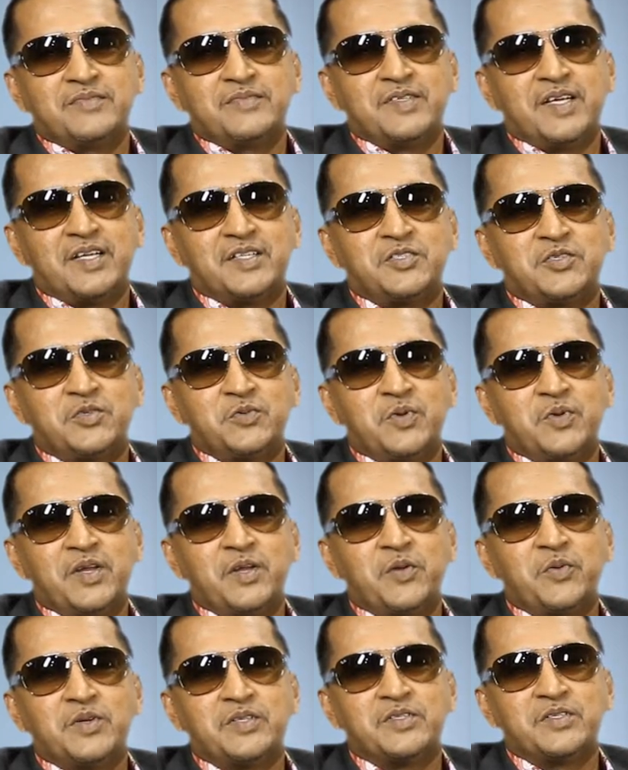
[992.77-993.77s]
get you where
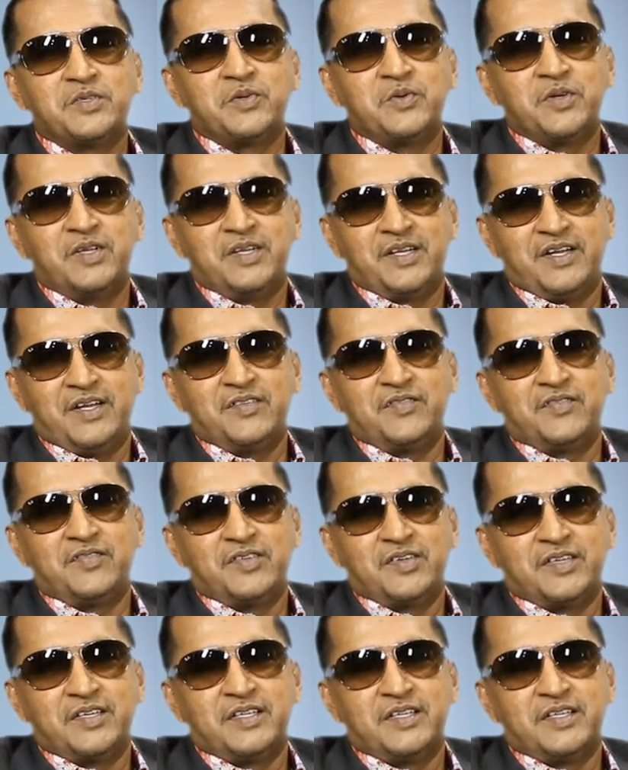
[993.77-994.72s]
you want to go in life.